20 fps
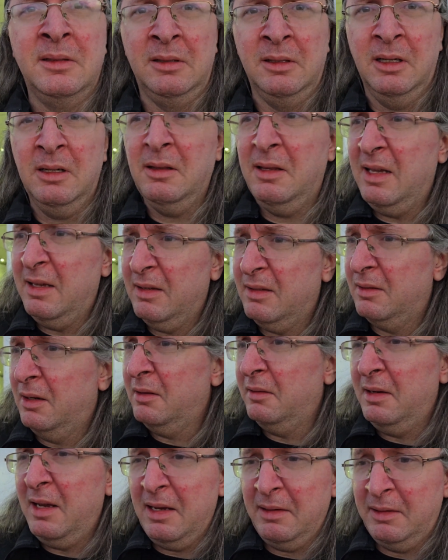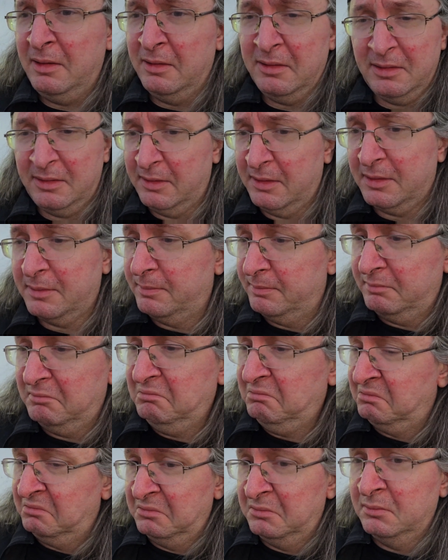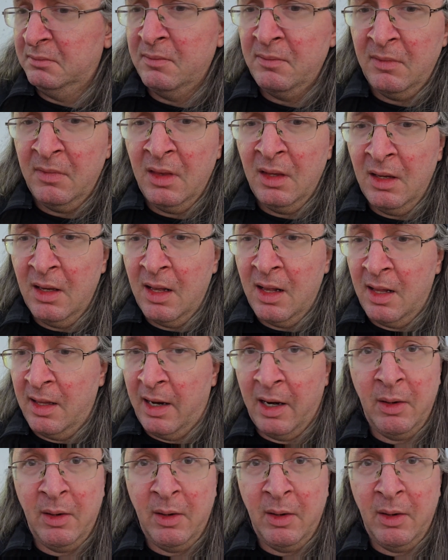Other than that, you know, it's just I